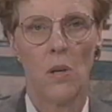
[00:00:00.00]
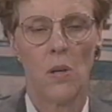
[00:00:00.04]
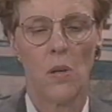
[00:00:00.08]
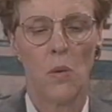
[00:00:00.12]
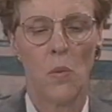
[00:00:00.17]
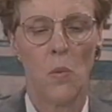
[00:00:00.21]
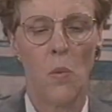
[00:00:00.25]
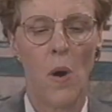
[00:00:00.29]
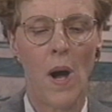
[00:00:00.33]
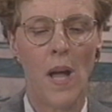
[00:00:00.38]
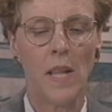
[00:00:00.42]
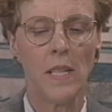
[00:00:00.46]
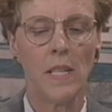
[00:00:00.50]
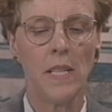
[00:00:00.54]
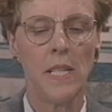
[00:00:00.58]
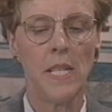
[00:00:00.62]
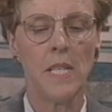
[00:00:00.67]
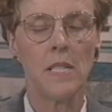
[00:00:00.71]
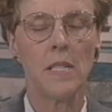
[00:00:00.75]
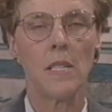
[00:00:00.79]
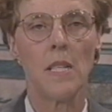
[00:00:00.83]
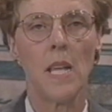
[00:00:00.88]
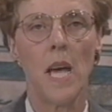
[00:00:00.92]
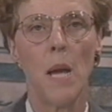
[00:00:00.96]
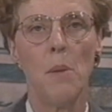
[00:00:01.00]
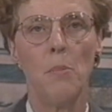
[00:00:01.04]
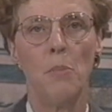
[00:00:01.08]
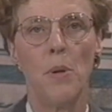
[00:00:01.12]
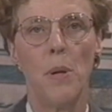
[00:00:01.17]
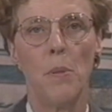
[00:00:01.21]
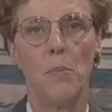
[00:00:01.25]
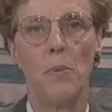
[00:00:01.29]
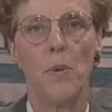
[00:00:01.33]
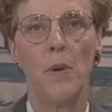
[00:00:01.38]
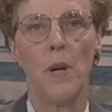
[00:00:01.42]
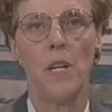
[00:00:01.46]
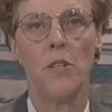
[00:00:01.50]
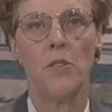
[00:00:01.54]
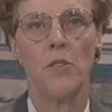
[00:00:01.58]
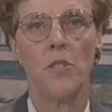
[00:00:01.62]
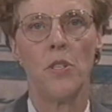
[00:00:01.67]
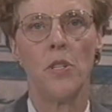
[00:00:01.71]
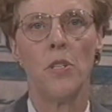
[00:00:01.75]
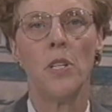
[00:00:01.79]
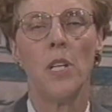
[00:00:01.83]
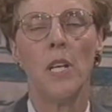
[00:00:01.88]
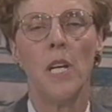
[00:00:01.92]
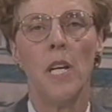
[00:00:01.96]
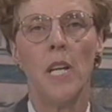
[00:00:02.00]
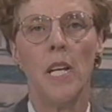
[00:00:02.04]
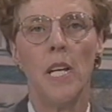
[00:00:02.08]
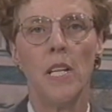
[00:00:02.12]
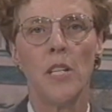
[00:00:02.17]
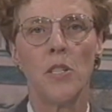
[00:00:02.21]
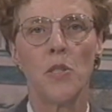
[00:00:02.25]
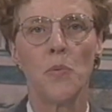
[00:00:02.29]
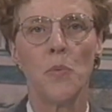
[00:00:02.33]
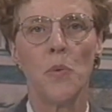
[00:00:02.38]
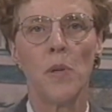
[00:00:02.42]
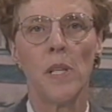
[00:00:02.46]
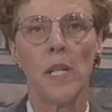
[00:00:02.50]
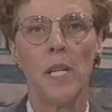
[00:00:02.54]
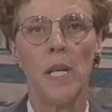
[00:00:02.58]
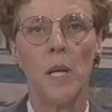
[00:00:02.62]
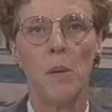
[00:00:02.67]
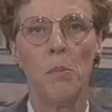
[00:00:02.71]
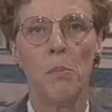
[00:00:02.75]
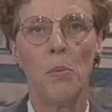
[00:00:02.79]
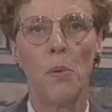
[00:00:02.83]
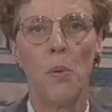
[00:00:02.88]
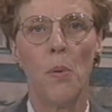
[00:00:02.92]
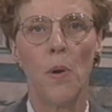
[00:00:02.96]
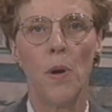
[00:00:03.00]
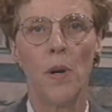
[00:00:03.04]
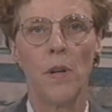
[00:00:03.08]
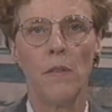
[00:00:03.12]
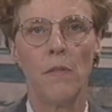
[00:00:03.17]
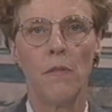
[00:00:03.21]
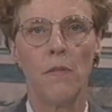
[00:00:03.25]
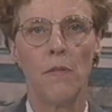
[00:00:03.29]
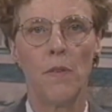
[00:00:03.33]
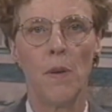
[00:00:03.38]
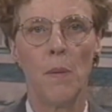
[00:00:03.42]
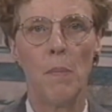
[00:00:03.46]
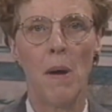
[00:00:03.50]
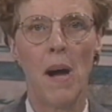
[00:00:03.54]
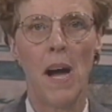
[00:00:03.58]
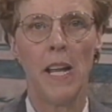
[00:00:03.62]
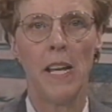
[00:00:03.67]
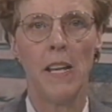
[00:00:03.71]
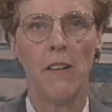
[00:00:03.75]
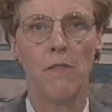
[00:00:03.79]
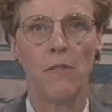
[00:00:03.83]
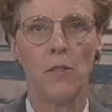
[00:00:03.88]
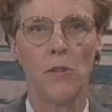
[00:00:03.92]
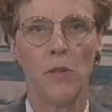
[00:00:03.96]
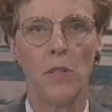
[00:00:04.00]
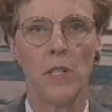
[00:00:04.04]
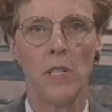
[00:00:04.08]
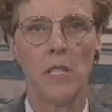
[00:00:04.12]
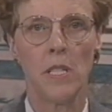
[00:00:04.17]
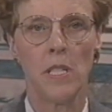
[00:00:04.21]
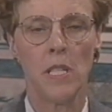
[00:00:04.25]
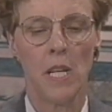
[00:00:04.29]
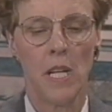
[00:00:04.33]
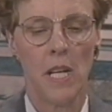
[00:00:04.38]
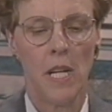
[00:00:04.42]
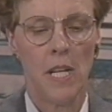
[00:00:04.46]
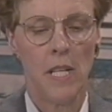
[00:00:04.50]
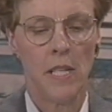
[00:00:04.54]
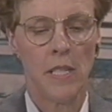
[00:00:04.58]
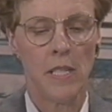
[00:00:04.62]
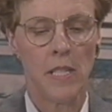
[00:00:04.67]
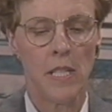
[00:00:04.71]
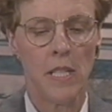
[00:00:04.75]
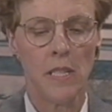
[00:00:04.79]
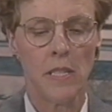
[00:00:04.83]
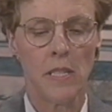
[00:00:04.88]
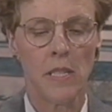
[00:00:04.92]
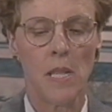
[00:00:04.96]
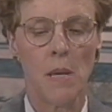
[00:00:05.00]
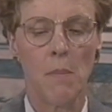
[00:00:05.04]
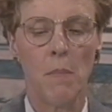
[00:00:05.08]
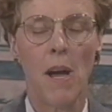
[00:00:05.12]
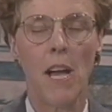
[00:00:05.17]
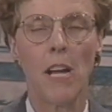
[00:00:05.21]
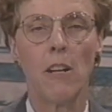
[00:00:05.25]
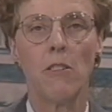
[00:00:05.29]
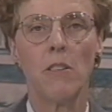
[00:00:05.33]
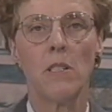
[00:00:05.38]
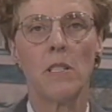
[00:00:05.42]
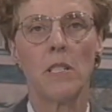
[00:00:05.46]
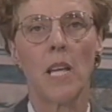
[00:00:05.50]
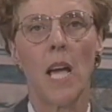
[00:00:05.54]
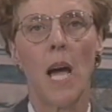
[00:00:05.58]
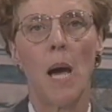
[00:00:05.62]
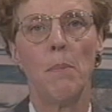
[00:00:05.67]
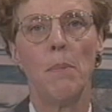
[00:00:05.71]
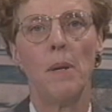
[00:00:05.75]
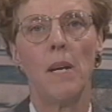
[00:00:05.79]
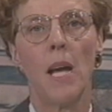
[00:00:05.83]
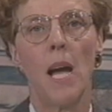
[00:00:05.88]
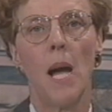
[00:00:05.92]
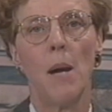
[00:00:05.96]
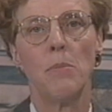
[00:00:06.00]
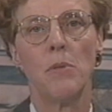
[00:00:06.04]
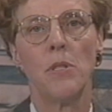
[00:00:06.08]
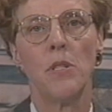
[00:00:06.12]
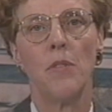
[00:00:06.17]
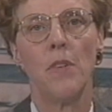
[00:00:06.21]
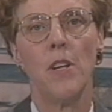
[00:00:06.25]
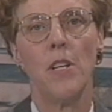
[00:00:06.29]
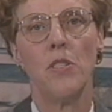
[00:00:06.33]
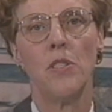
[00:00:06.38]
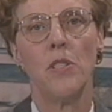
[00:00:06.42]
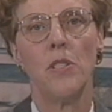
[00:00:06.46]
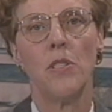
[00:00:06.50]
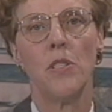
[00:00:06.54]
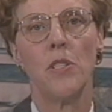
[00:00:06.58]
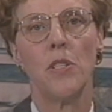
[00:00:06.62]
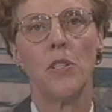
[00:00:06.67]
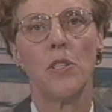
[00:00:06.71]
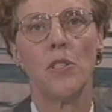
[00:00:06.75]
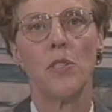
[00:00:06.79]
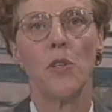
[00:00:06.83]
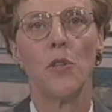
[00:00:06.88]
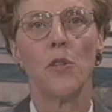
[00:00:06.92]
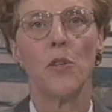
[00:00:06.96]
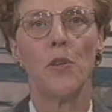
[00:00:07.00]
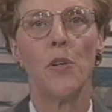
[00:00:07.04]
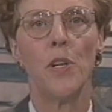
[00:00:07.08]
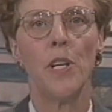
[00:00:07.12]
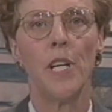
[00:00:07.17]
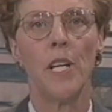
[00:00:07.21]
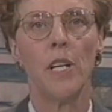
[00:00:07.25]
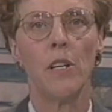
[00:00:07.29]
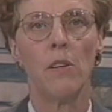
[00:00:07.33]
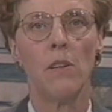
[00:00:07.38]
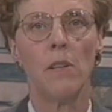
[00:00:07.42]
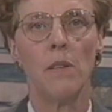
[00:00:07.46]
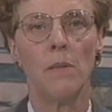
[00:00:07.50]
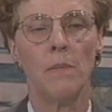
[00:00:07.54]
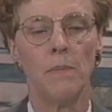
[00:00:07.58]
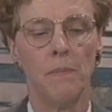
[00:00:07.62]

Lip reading: Quality slide preparation is really important for body fluids since the microscopic observations are so critical.